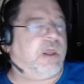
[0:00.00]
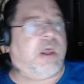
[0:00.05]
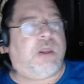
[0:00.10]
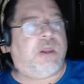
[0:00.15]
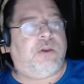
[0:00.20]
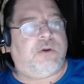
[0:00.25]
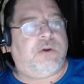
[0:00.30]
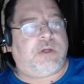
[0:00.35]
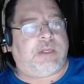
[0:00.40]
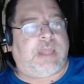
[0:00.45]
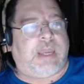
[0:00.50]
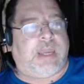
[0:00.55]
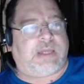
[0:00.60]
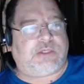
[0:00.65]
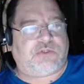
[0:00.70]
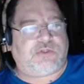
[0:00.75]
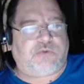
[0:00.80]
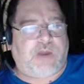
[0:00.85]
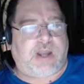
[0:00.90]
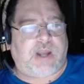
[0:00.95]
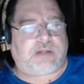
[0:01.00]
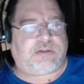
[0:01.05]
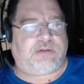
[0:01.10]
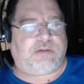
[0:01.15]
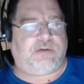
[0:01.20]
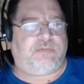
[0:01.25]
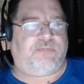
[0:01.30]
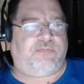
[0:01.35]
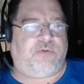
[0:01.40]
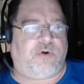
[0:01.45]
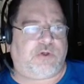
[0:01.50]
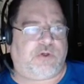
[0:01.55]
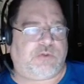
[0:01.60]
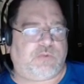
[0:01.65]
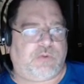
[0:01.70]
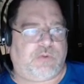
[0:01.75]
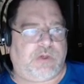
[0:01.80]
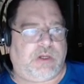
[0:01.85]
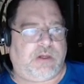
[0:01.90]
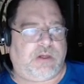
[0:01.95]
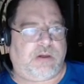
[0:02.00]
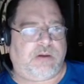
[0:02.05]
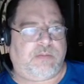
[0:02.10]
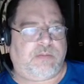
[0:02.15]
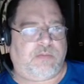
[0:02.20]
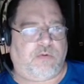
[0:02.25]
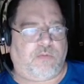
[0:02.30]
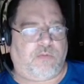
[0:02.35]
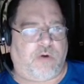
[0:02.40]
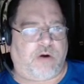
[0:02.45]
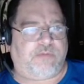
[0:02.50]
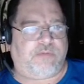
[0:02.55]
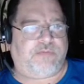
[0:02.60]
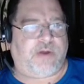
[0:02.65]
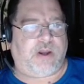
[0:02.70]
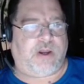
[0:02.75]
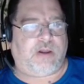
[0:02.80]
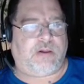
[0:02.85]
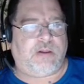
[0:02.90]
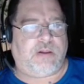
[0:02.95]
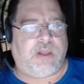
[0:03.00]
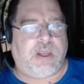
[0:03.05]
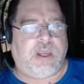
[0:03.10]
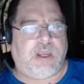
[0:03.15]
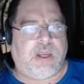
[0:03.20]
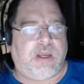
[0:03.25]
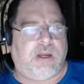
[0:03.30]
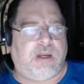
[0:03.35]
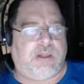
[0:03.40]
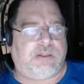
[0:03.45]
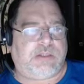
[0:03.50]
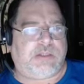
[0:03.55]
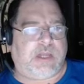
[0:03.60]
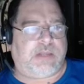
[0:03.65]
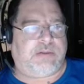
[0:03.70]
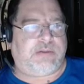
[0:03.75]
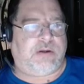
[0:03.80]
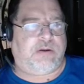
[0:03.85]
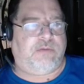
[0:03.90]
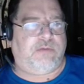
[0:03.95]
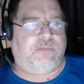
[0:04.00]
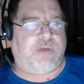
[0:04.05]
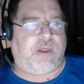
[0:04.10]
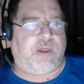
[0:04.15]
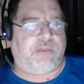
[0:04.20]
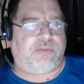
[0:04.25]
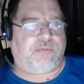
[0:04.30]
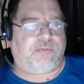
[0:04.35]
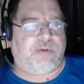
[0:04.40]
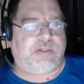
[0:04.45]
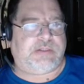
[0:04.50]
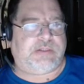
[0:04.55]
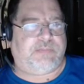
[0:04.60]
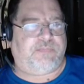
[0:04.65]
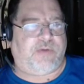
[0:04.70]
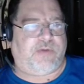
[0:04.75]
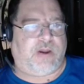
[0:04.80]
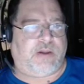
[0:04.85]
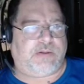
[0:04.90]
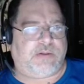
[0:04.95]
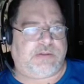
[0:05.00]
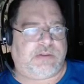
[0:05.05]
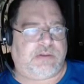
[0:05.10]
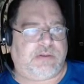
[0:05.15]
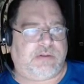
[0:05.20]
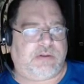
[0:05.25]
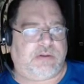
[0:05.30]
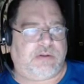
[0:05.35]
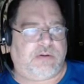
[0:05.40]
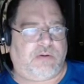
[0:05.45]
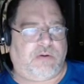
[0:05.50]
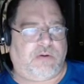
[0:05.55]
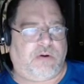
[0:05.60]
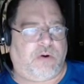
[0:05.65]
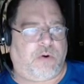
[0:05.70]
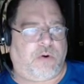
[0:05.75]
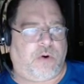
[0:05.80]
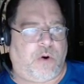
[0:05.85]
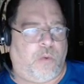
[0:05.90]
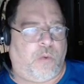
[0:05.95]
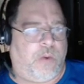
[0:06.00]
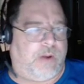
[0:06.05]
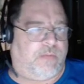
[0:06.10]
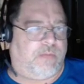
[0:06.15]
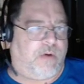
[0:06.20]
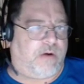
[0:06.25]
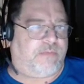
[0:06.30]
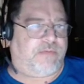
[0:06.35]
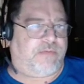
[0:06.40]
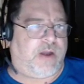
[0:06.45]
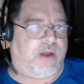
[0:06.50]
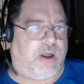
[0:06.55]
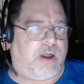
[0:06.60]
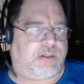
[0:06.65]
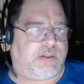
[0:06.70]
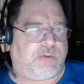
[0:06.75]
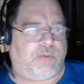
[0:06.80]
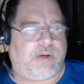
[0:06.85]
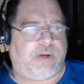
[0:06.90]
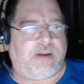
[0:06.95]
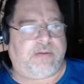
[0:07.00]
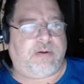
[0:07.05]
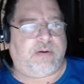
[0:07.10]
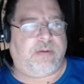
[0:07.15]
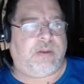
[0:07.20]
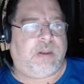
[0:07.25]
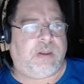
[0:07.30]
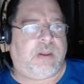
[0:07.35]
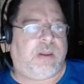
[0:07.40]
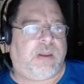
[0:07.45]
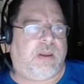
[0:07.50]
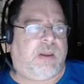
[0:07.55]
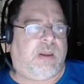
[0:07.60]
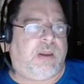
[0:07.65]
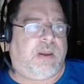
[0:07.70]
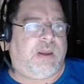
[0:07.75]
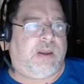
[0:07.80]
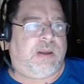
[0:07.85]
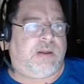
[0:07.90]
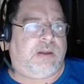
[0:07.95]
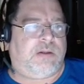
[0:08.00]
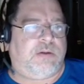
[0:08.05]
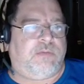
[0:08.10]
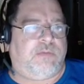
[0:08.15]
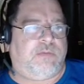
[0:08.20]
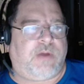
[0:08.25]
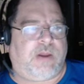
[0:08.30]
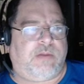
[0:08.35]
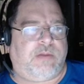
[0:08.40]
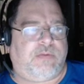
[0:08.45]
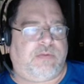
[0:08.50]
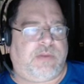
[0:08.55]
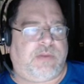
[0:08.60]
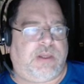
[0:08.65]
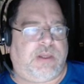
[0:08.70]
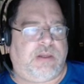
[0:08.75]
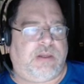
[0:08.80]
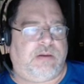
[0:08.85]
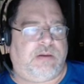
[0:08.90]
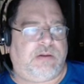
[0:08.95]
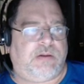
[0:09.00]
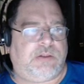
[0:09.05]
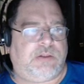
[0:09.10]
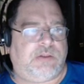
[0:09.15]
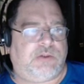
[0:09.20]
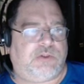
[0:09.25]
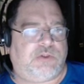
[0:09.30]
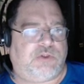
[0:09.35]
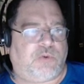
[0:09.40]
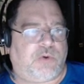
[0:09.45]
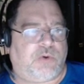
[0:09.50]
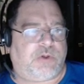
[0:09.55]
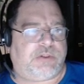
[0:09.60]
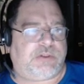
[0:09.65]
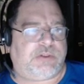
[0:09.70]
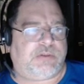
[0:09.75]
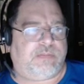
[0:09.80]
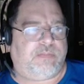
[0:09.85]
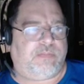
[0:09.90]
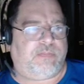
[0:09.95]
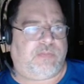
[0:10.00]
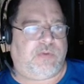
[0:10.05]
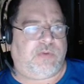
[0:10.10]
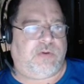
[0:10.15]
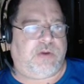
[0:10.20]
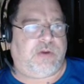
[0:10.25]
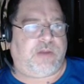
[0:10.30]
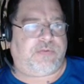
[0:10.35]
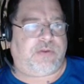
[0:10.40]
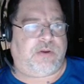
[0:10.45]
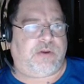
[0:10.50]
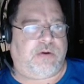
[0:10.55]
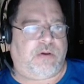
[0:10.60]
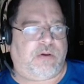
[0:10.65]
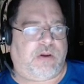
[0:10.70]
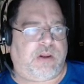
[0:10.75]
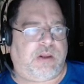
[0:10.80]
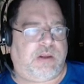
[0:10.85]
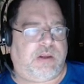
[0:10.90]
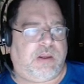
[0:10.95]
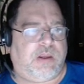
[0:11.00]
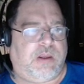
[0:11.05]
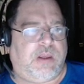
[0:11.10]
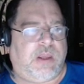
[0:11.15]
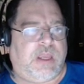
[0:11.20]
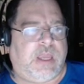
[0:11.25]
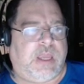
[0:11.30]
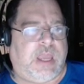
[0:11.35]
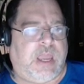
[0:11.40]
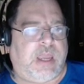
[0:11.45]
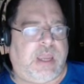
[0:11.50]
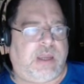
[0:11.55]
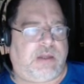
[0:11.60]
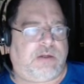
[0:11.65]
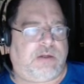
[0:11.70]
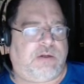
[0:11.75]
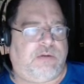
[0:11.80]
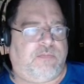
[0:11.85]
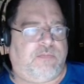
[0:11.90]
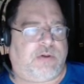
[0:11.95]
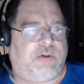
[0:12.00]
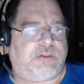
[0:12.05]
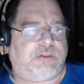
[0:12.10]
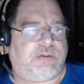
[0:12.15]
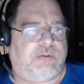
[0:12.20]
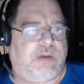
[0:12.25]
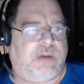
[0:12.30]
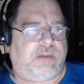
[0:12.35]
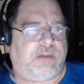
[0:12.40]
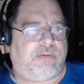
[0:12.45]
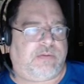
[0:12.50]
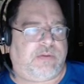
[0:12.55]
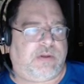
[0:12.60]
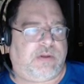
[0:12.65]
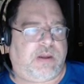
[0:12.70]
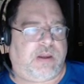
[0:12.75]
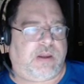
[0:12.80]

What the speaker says: You can extract the first RAR file. Inside there, you've got 3 zip files, or WinRAR files, or whatever. And you've got the source, you got the Unity, and you've also got the